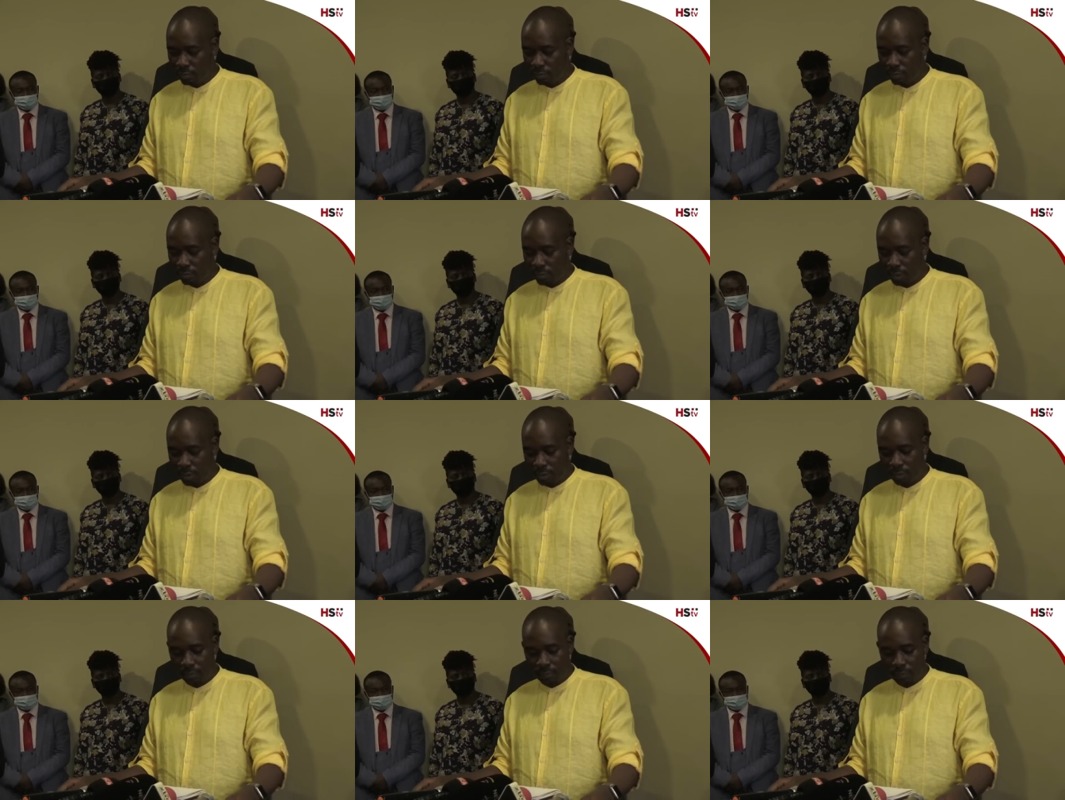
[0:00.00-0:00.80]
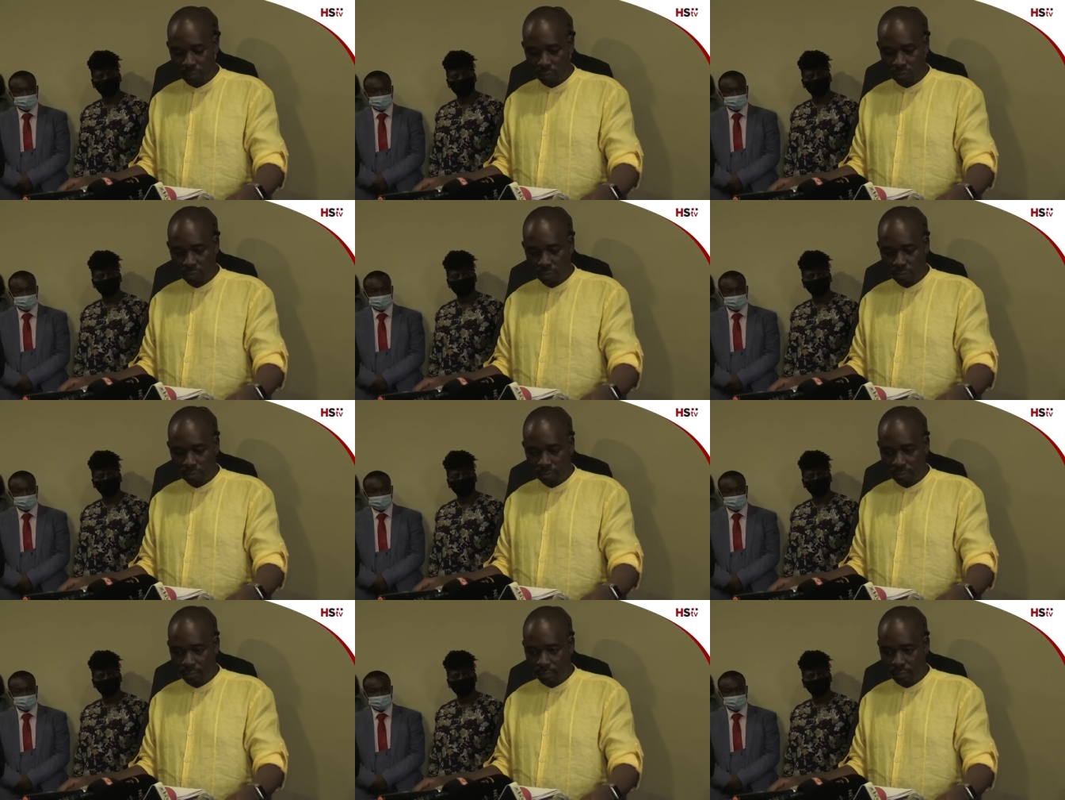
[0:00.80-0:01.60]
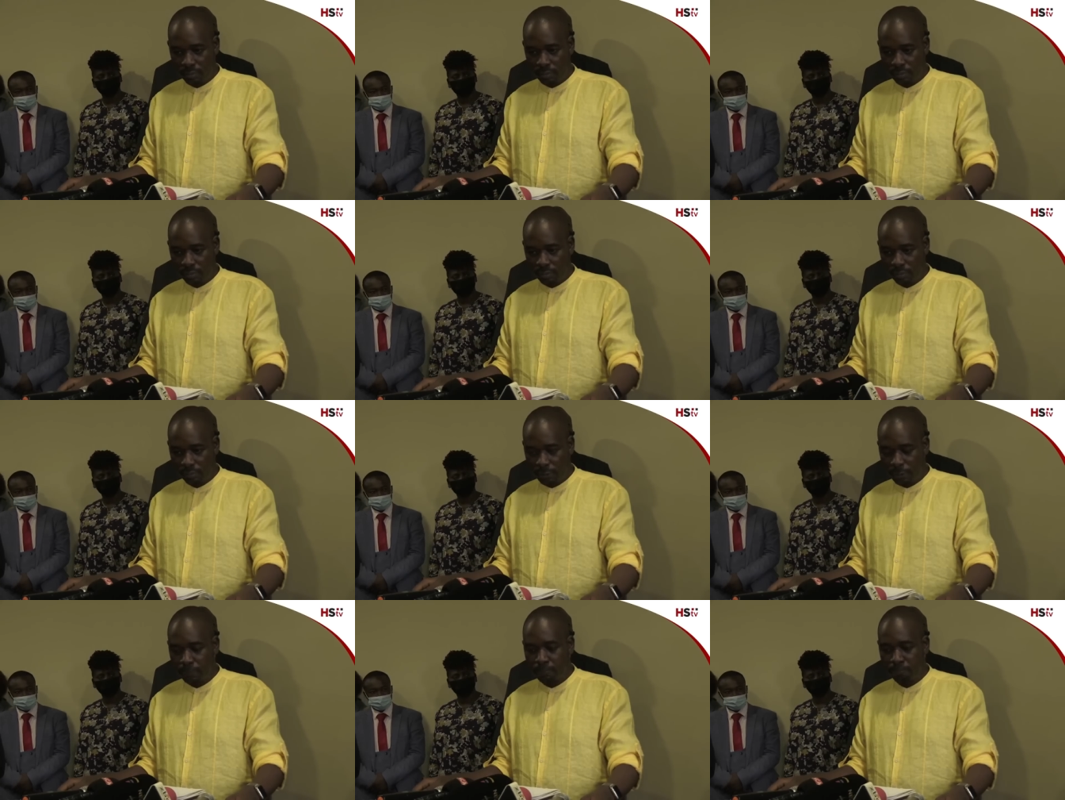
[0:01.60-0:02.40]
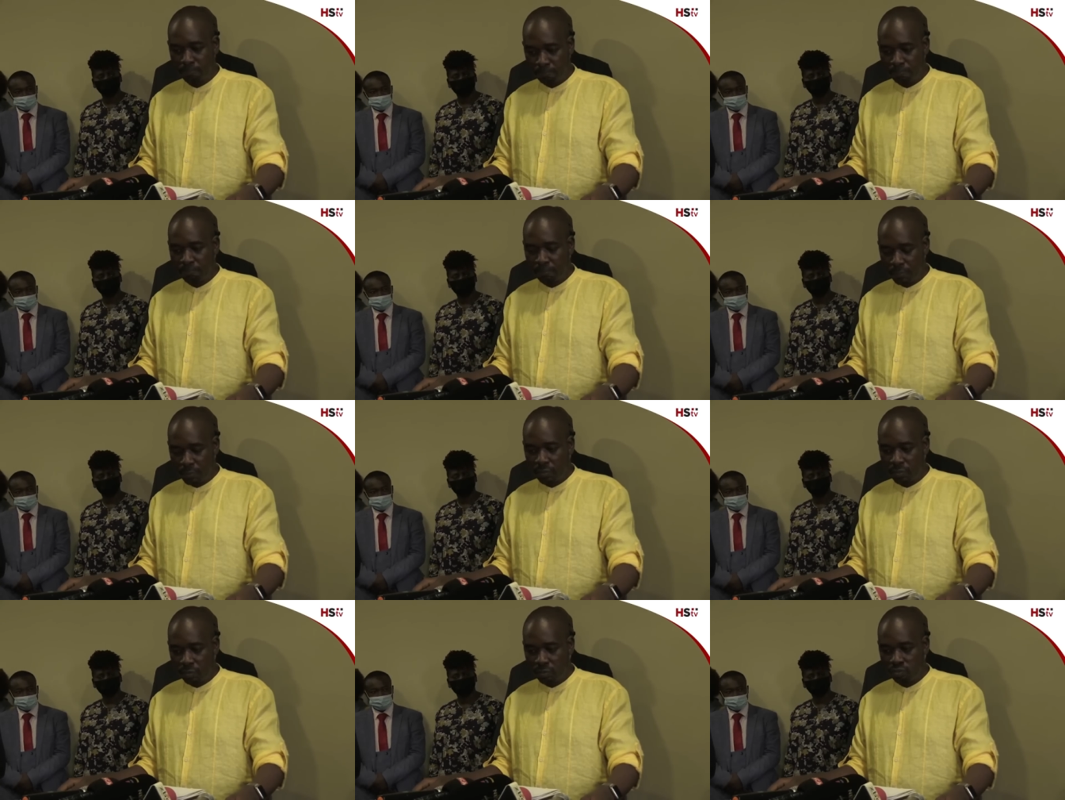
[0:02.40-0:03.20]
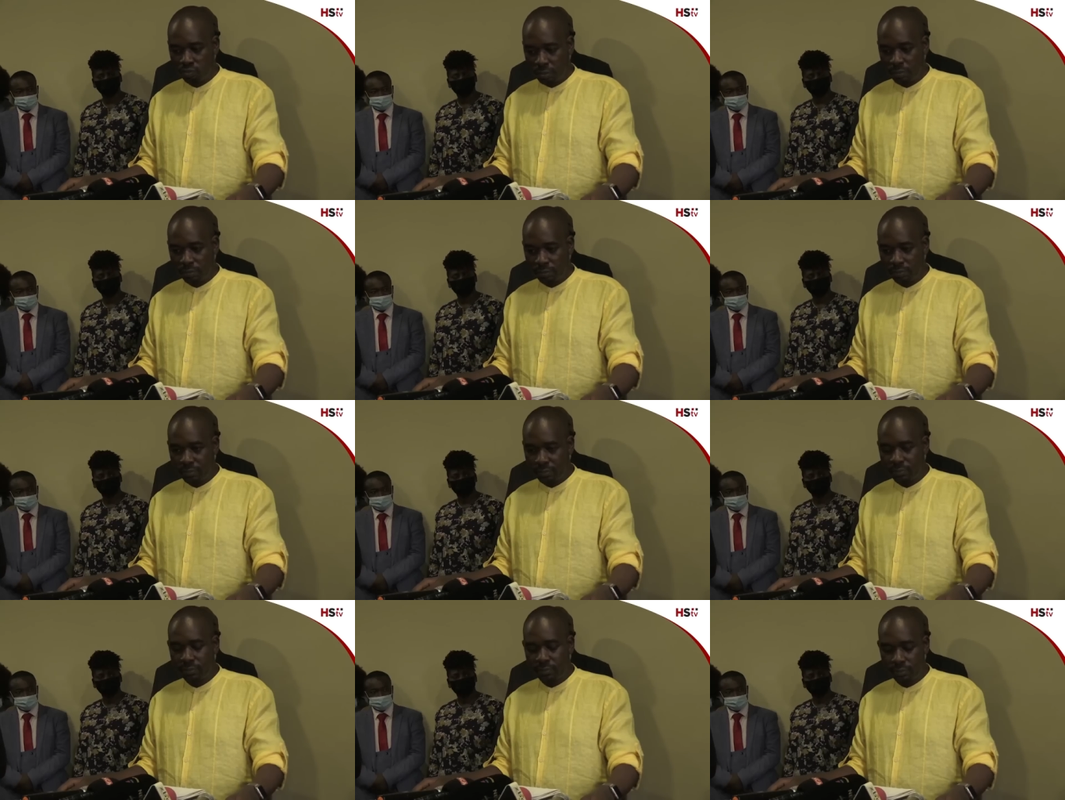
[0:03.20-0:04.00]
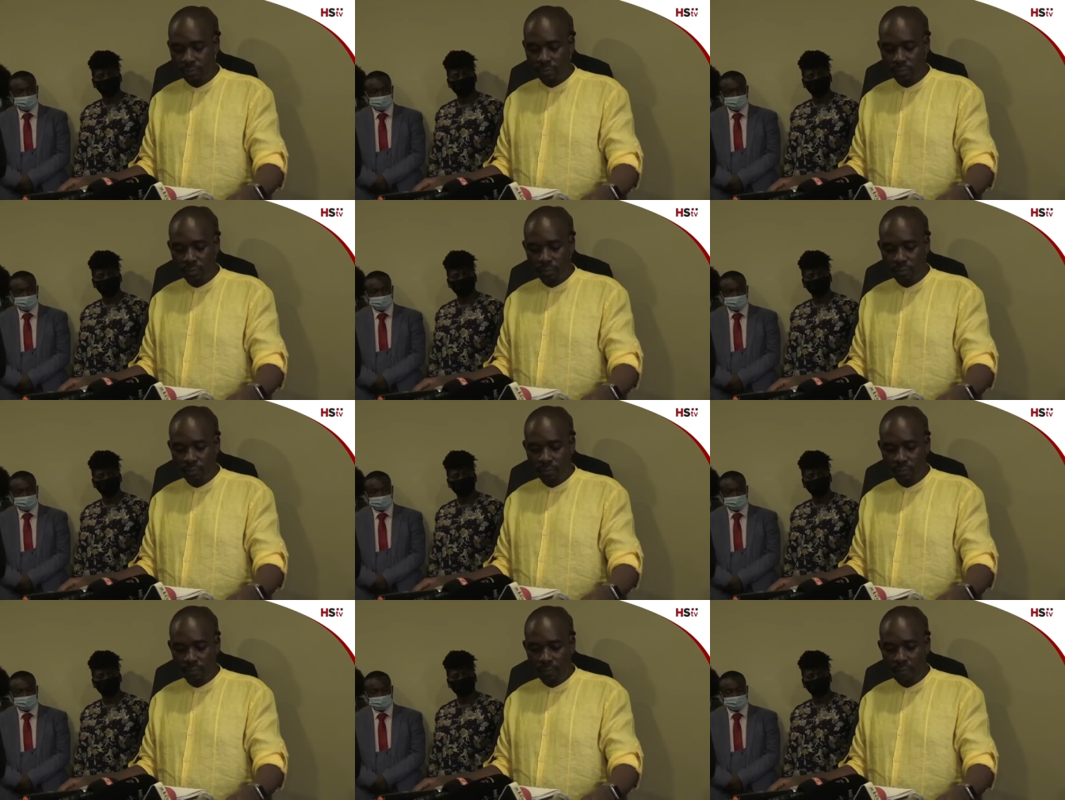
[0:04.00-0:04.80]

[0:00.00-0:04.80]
there are certain statements or allegations that have been made in the past that uh,